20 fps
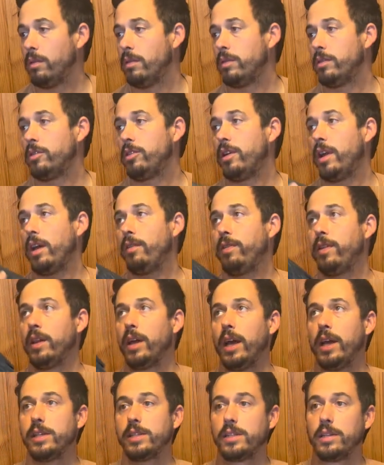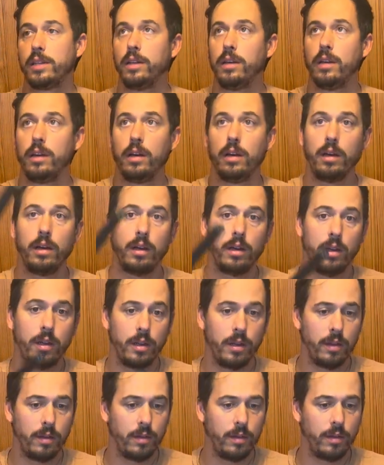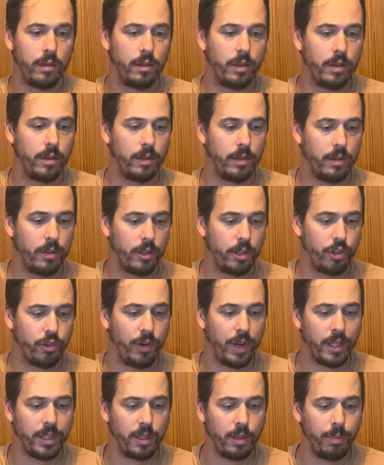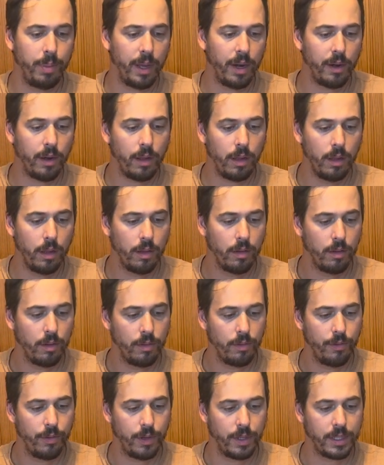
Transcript: The rifle has a threaded barrel for the